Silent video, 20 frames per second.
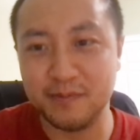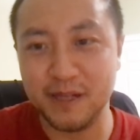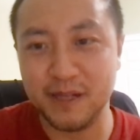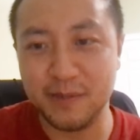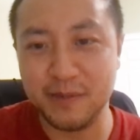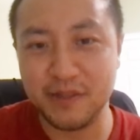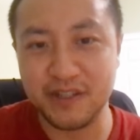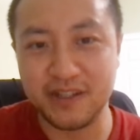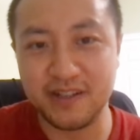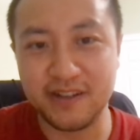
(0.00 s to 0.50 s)

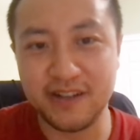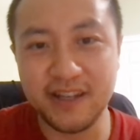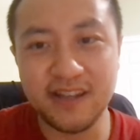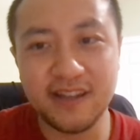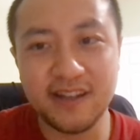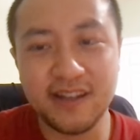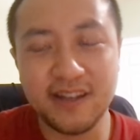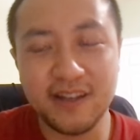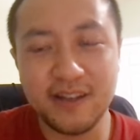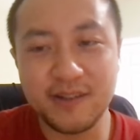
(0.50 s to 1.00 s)
machine learning.
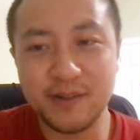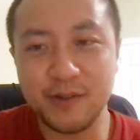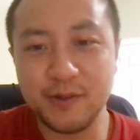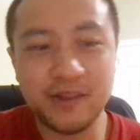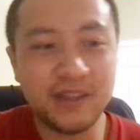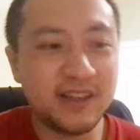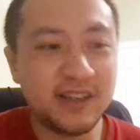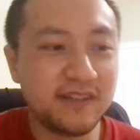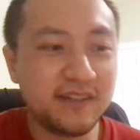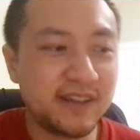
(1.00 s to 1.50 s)
So
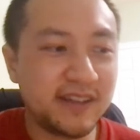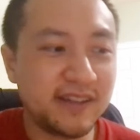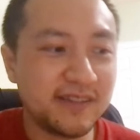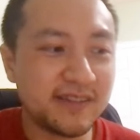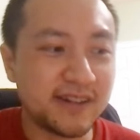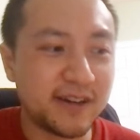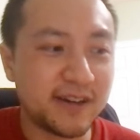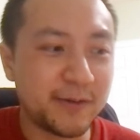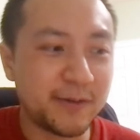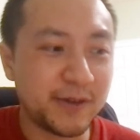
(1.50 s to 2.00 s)
in these
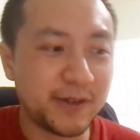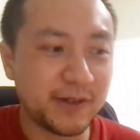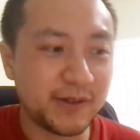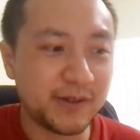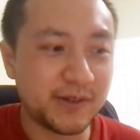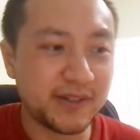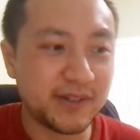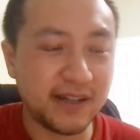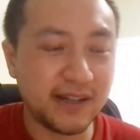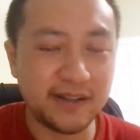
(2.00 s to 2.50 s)

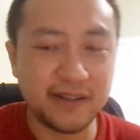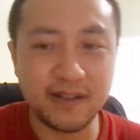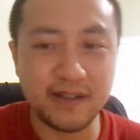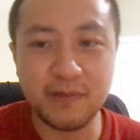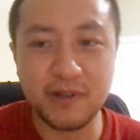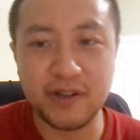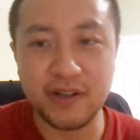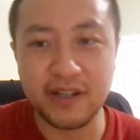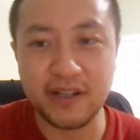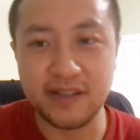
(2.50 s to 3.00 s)
scenarios,
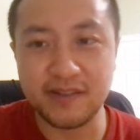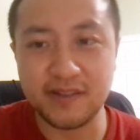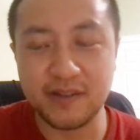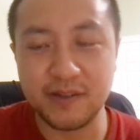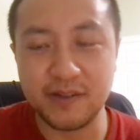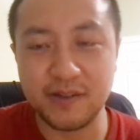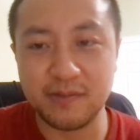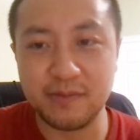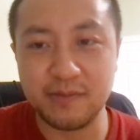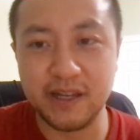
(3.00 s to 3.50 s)
deep learning is
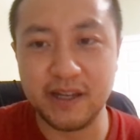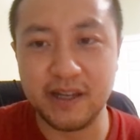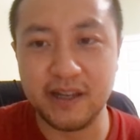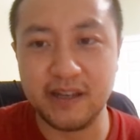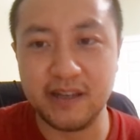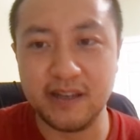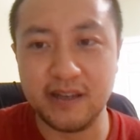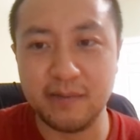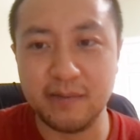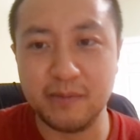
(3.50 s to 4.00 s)
going to
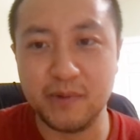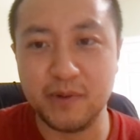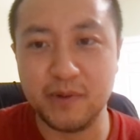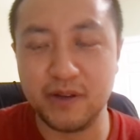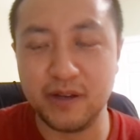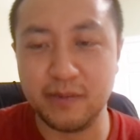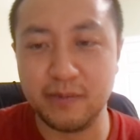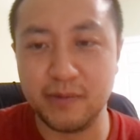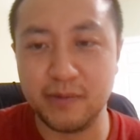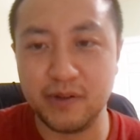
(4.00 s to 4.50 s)
play a
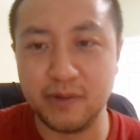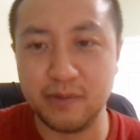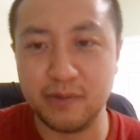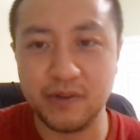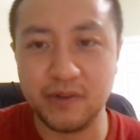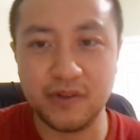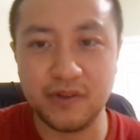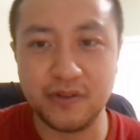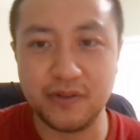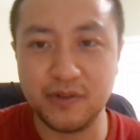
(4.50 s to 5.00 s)
more and more
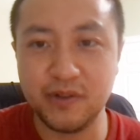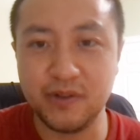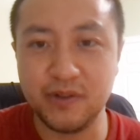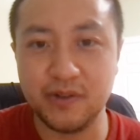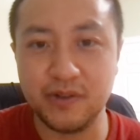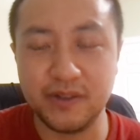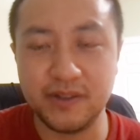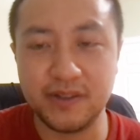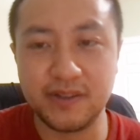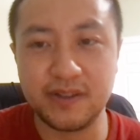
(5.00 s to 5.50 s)
important
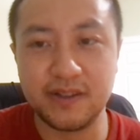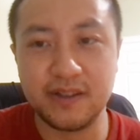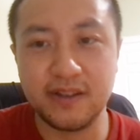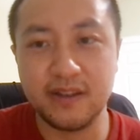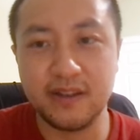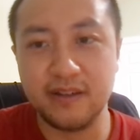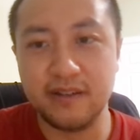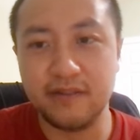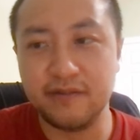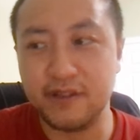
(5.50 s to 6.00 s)
role. It's
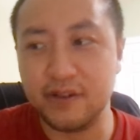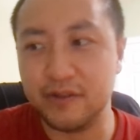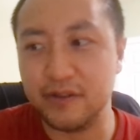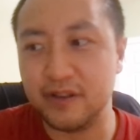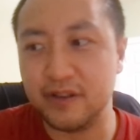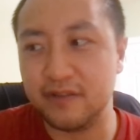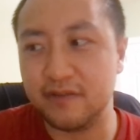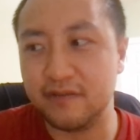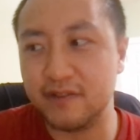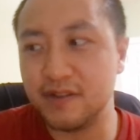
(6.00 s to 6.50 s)

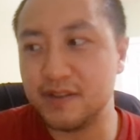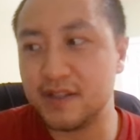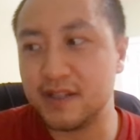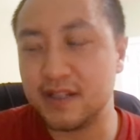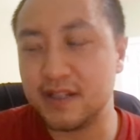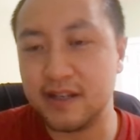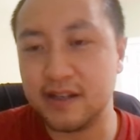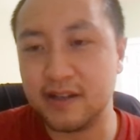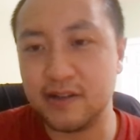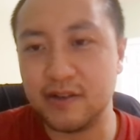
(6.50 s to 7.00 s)
very
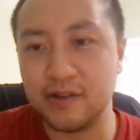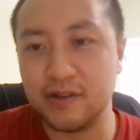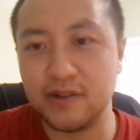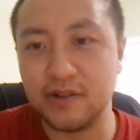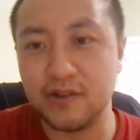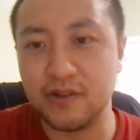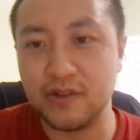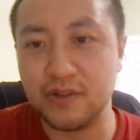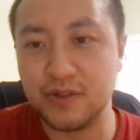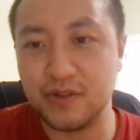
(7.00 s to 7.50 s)

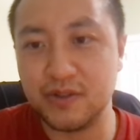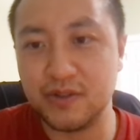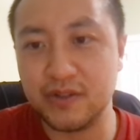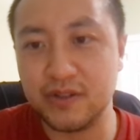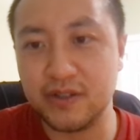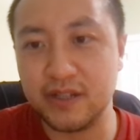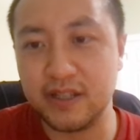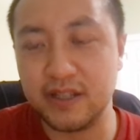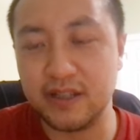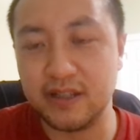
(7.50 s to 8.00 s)
versatile,
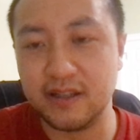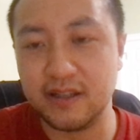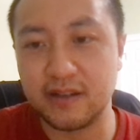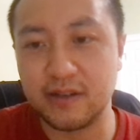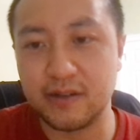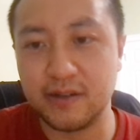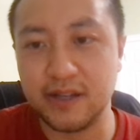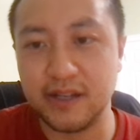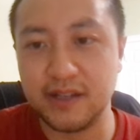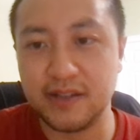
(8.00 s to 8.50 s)
usually
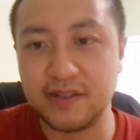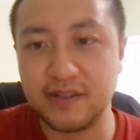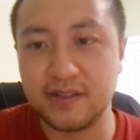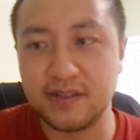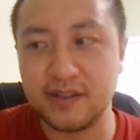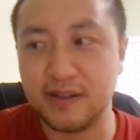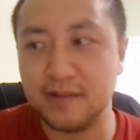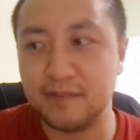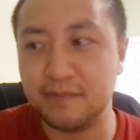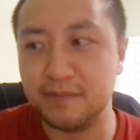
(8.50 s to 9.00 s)
creates
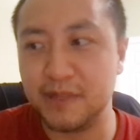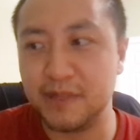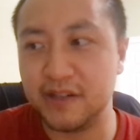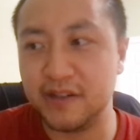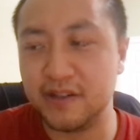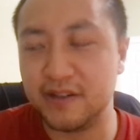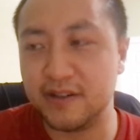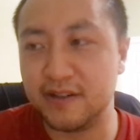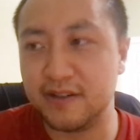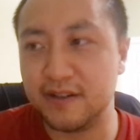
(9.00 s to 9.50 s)

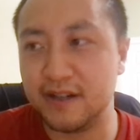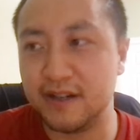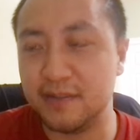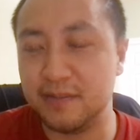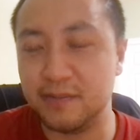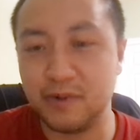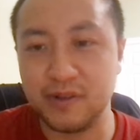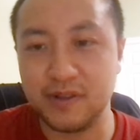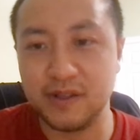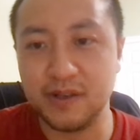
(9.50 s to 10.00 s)
better
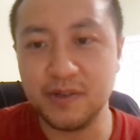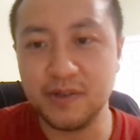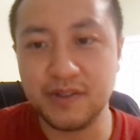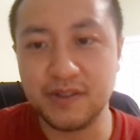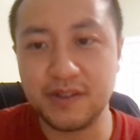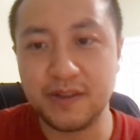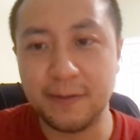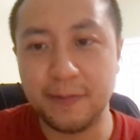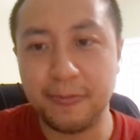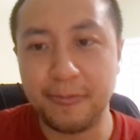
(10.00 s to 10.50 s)

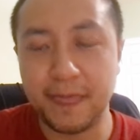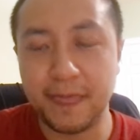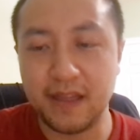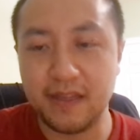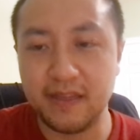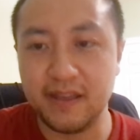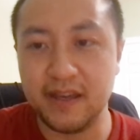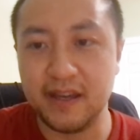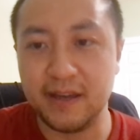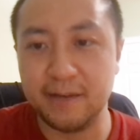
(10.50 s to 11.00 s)
results
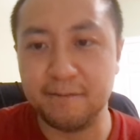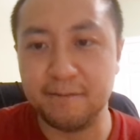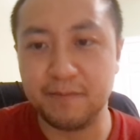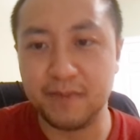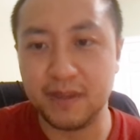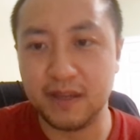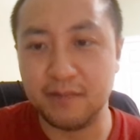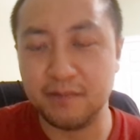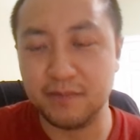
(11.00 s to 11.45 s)
than